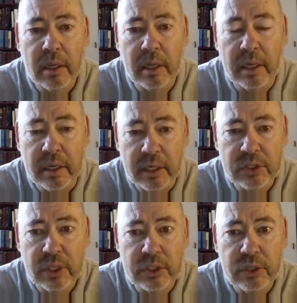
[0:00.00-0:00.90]
in this
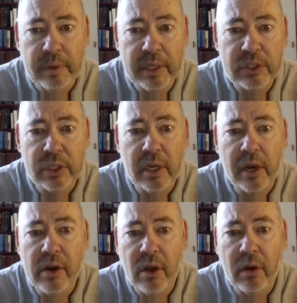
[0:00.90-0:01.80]
situation
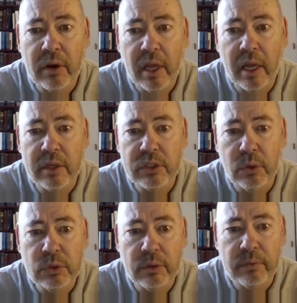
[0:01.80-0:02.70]
and not at
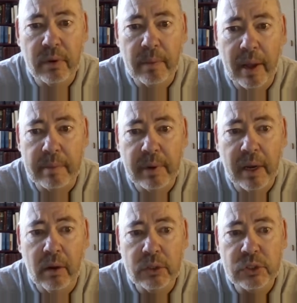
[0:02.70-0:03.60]
Joseph for a while. But I
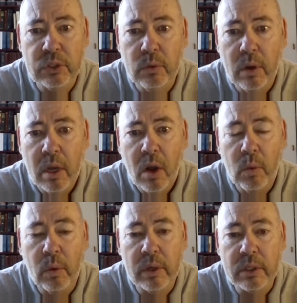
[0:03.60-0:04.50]
also
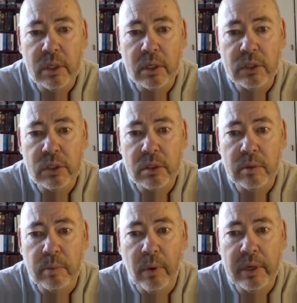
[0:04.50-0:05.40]
want us to
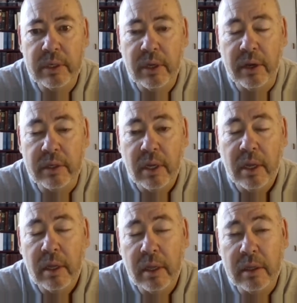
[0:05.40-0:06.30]
point out,
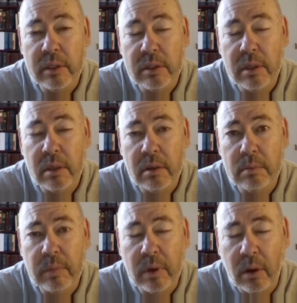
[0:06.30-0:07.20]

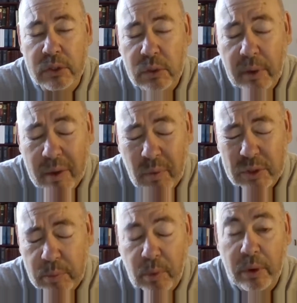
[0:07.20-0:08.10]
what I want
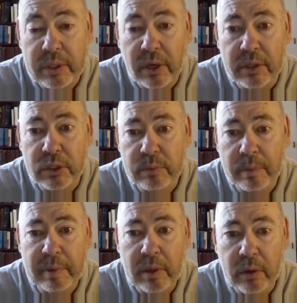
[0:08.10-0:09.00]
to point out is when
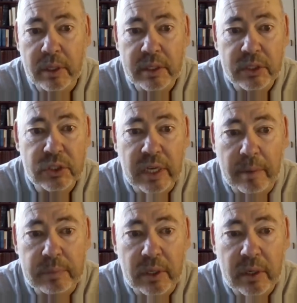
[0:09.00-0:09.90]
we look at this
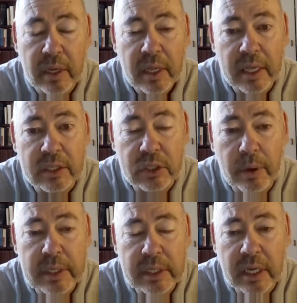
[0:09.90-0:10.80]
chapter, it's
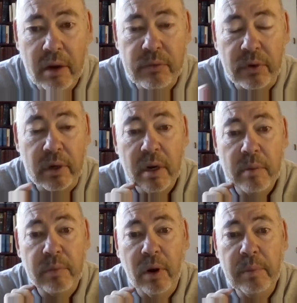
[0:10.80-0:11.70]
going to cover
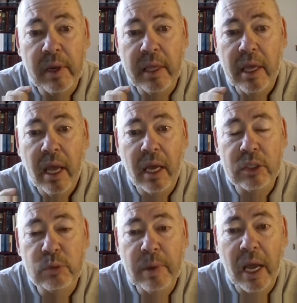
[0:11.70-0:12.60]
probably a
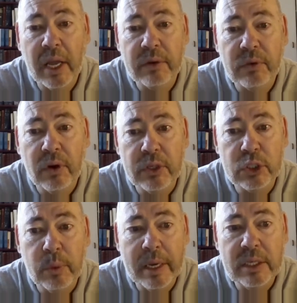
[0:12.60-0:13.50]
span of around
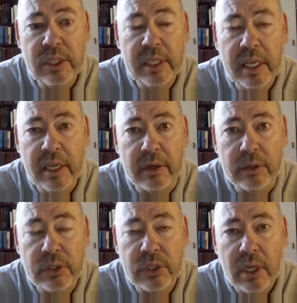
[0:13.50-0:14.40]
20 years